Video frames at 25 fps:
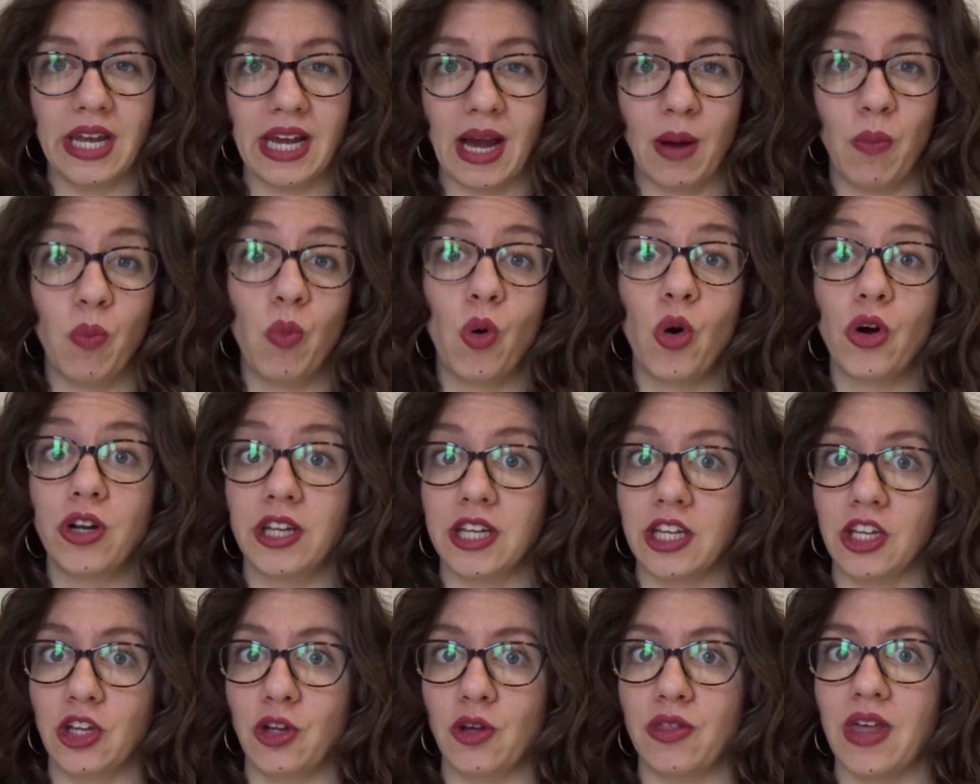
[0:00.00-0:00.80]
I'm
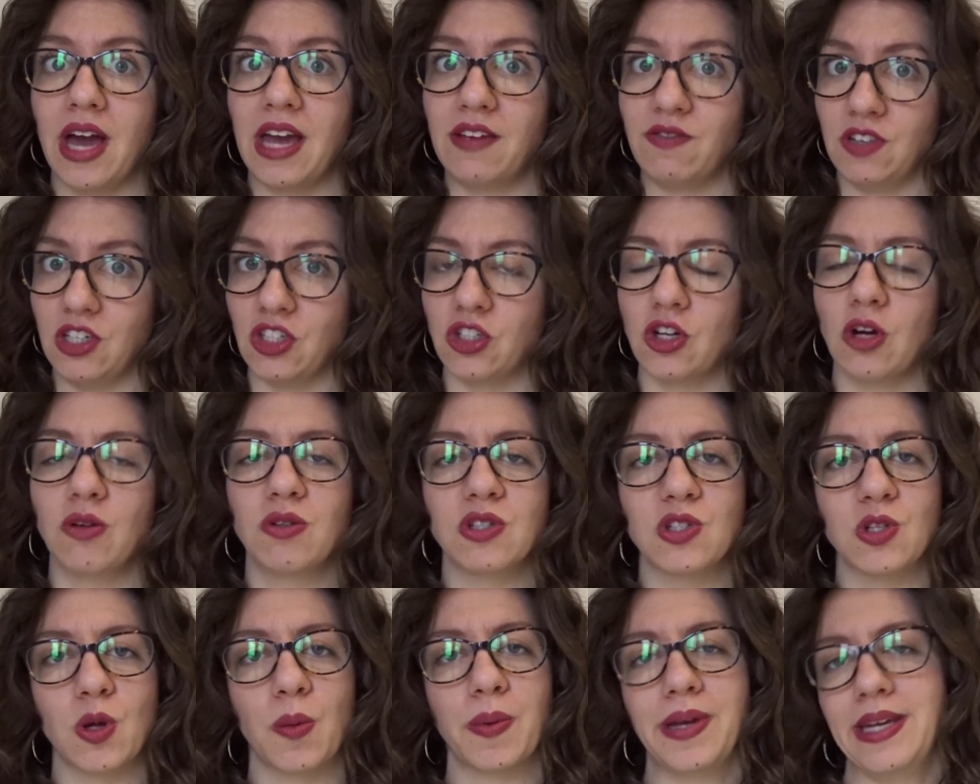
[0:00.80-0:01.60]
warning you that if you don't
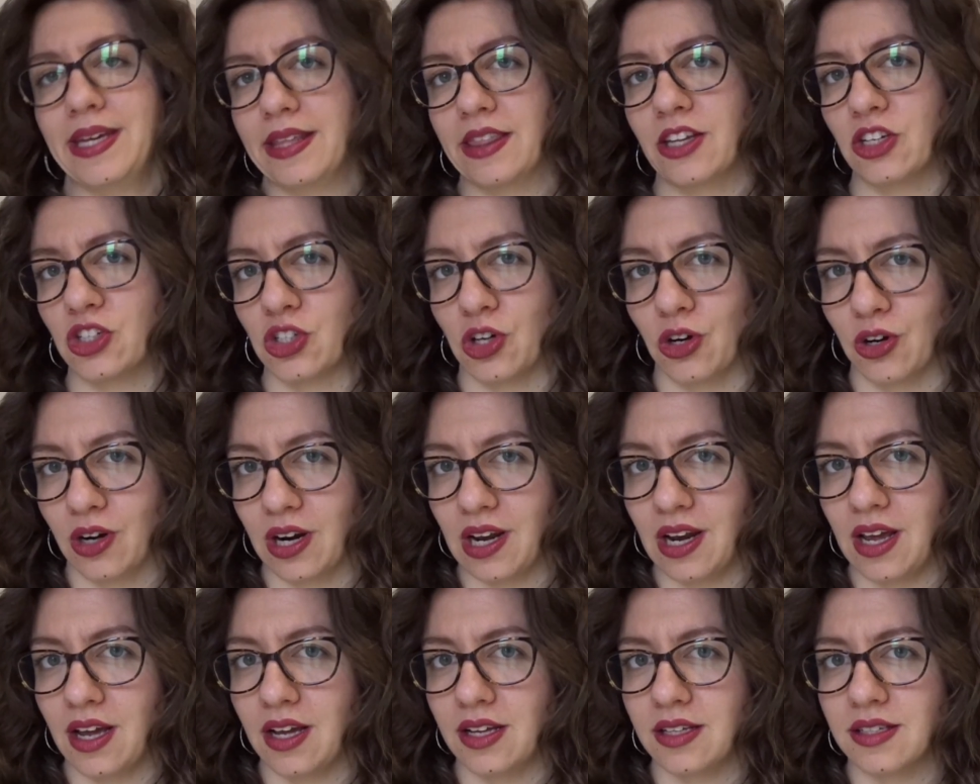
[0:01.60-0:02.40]
stop eating the
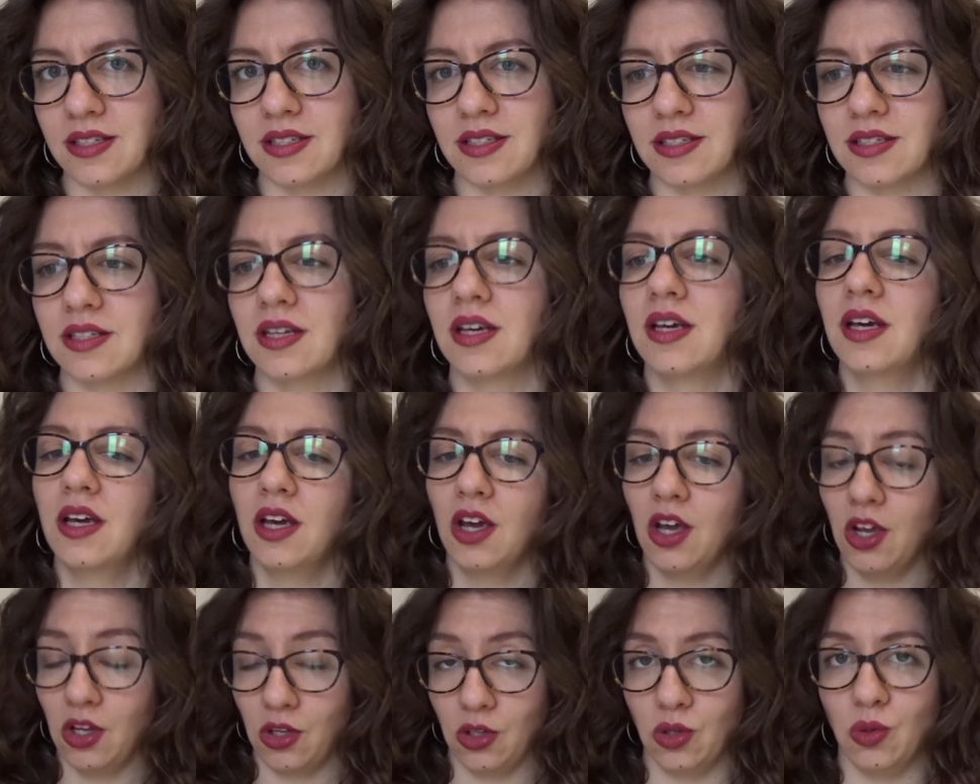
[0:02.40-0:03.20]
chocolates,
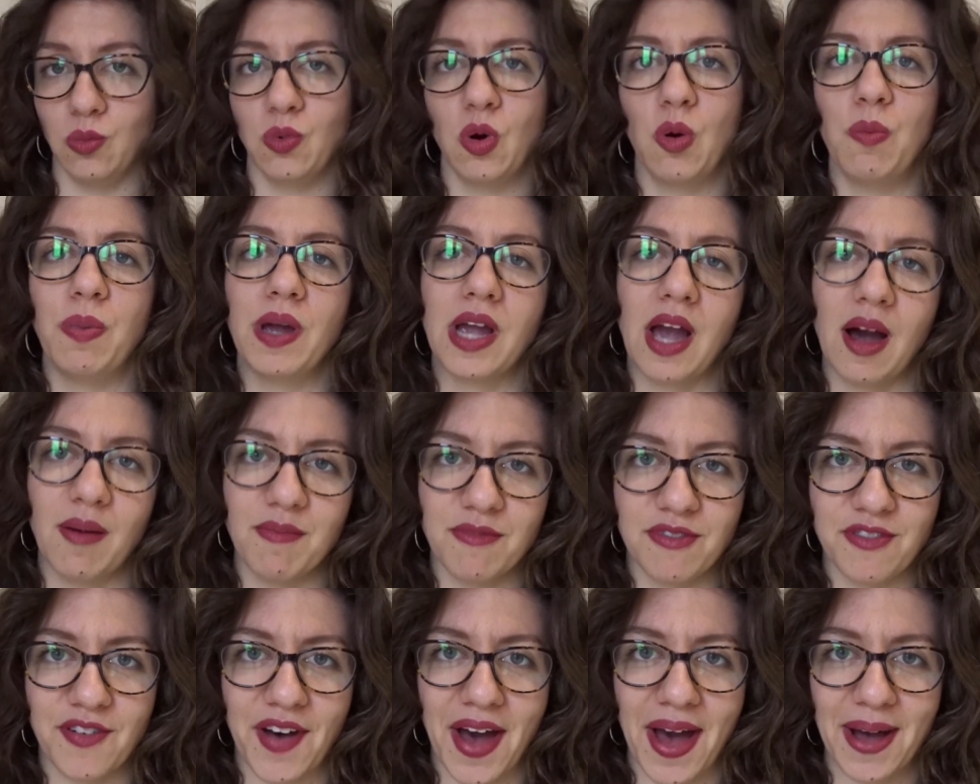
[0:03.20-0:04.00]
you will become
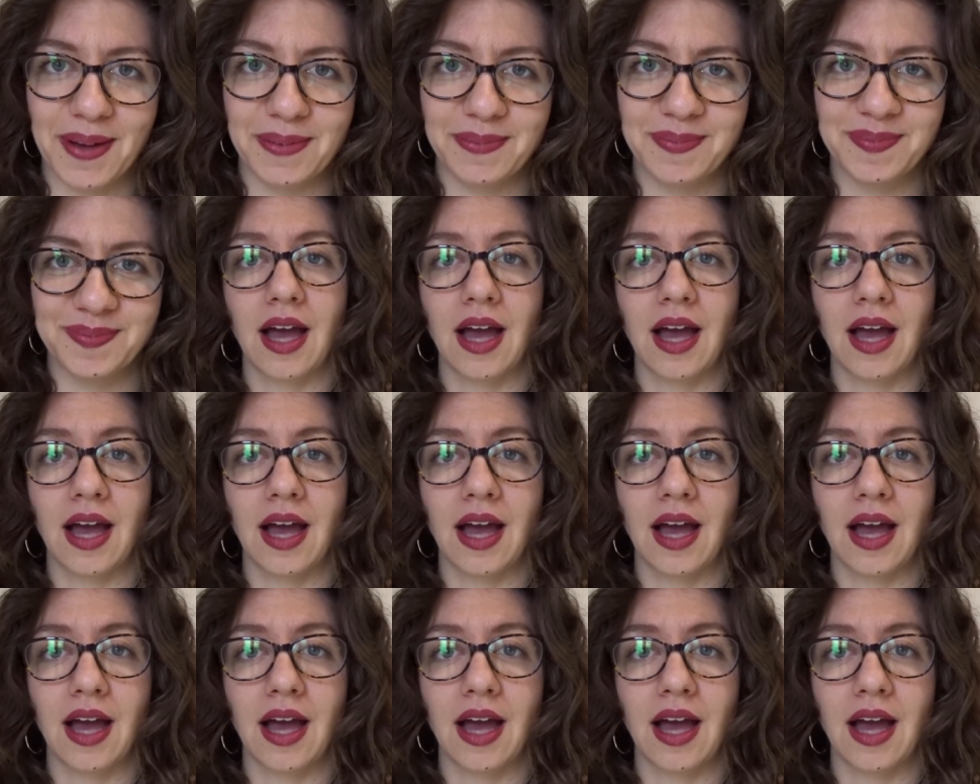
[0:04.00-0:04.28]
fat.